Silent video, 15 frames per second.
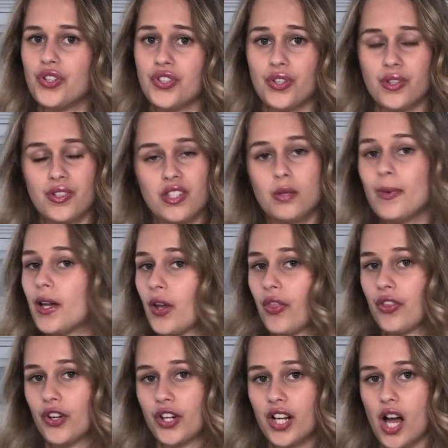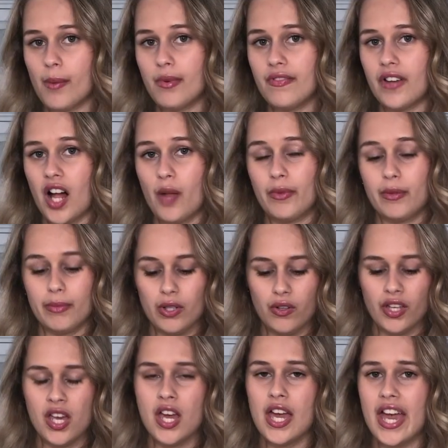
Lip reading: So this is about a 1/3 cup of almond milk